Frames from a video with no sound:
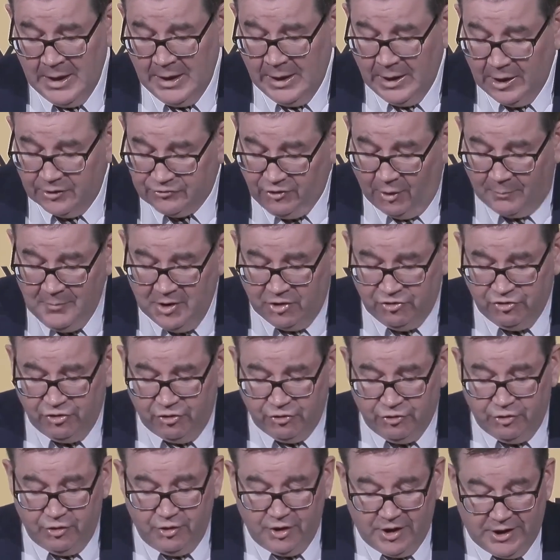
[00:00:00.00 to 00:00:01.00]
As I
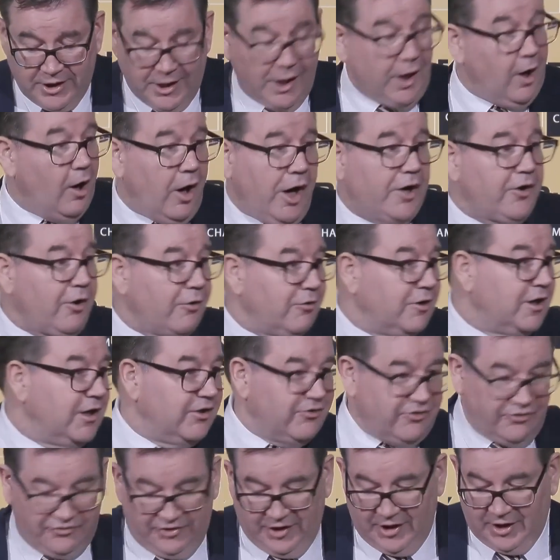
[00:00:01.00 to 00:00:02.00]
mentioned earlier, I don't
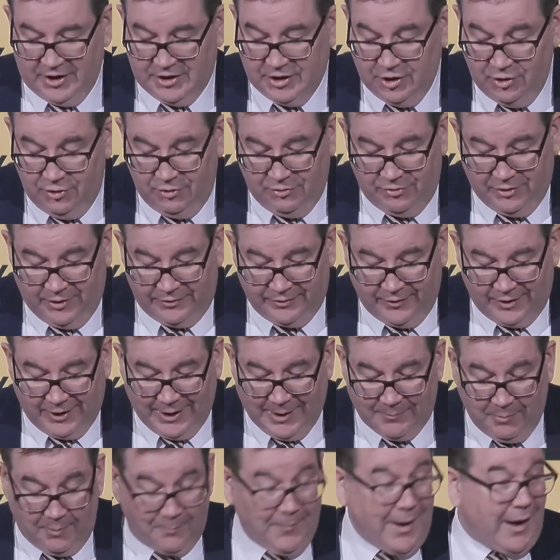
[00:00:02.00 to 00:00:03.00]
need to tell you that the
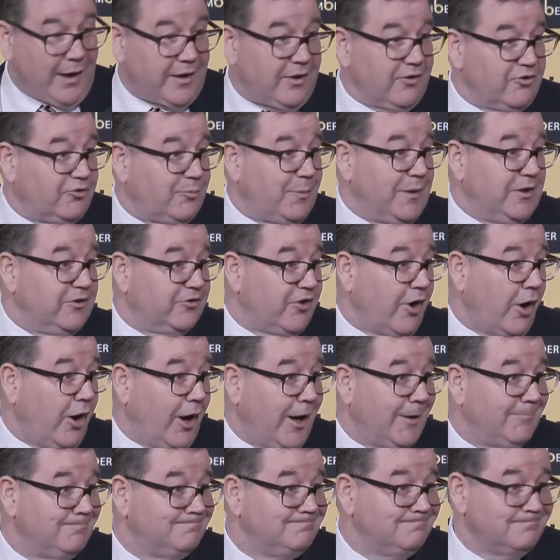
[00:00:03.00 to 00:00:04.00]
labour market's been
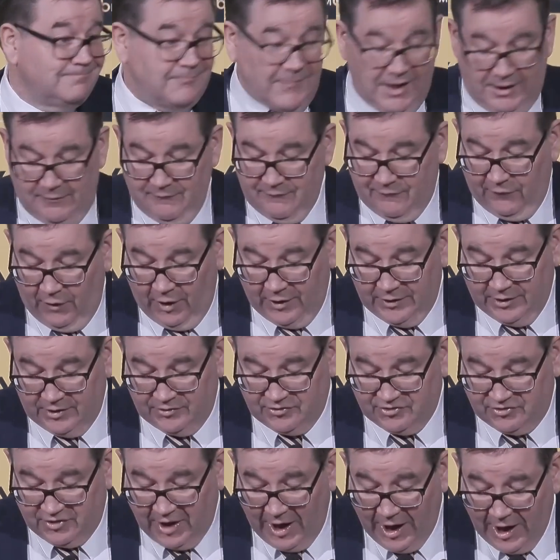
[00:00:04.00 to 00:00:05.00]
tight, and finding
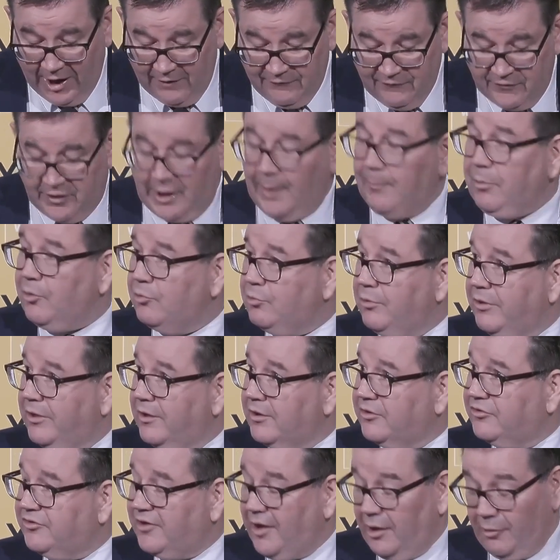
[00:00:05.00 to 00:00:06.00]
staff coupled with
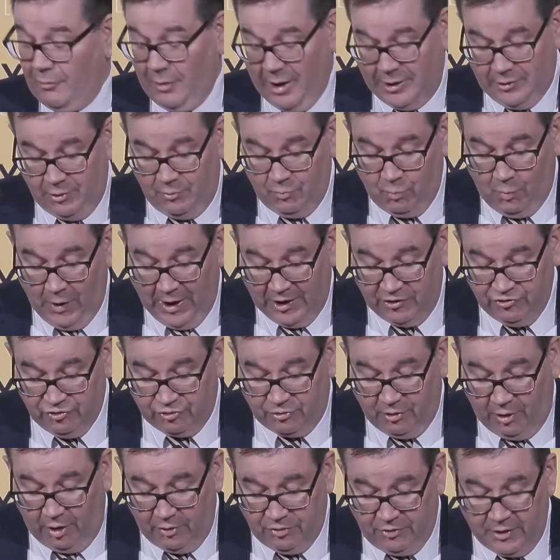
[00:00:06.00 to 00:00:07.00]
accelerated wage
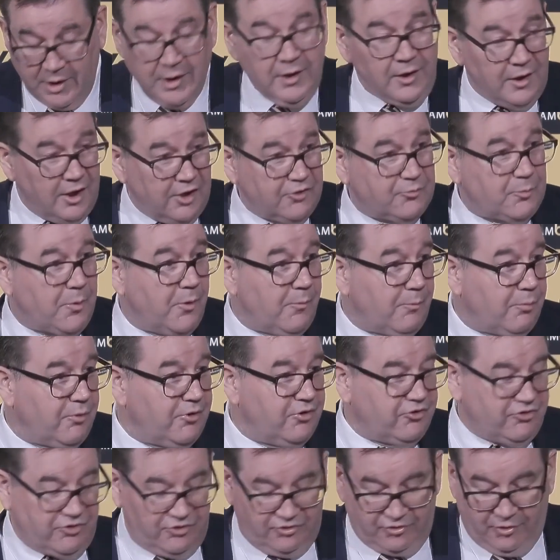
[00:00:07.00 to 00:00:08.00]
growth has put
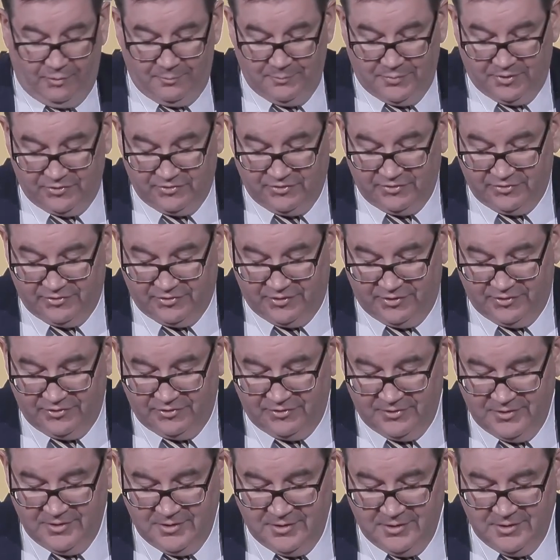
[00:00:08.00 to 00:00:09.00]
pressures on
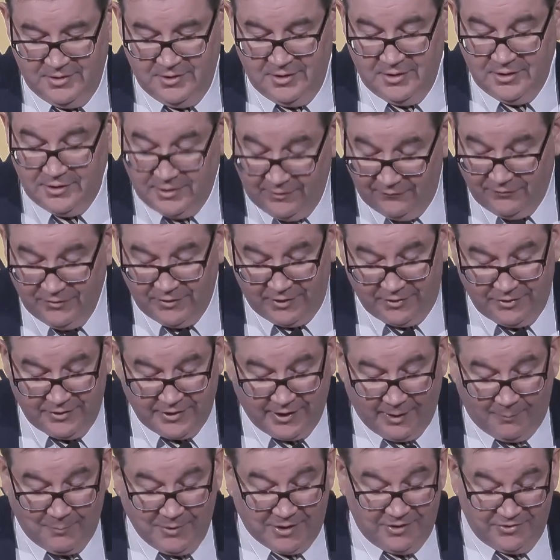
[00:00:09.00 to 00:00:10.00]
businesses. Given that the
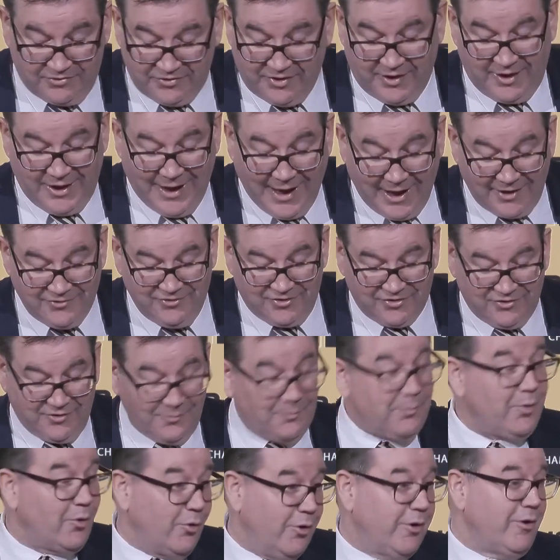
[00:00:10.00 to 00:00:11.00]
government is the largest
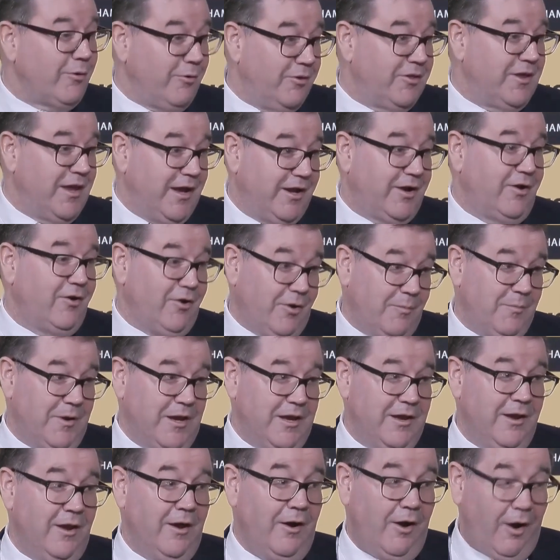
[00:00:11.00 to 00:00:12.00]
employer in the
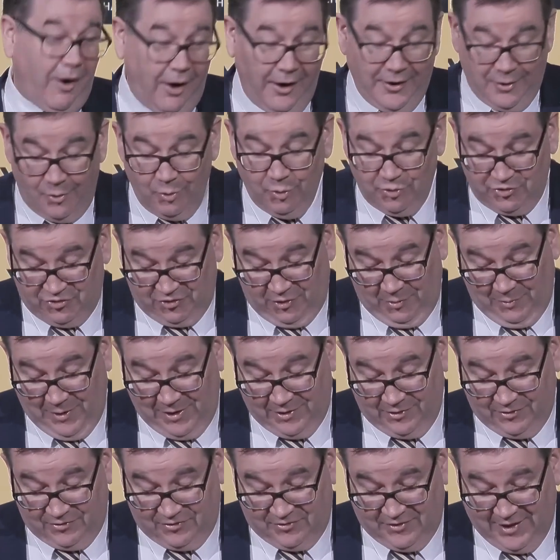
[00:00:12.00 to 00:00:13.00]
economy, I also
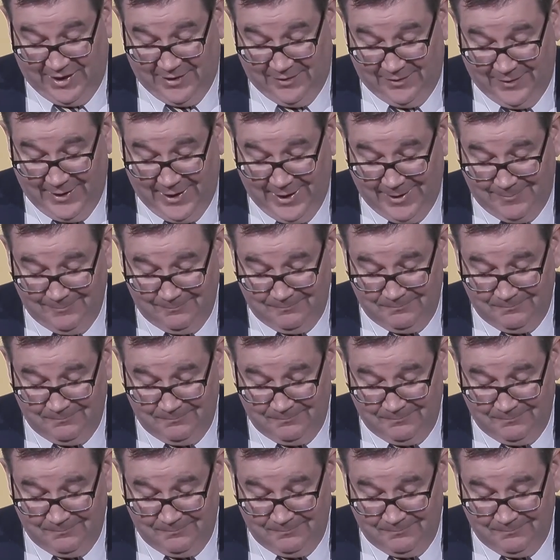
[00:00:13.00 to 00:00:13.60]
understand that.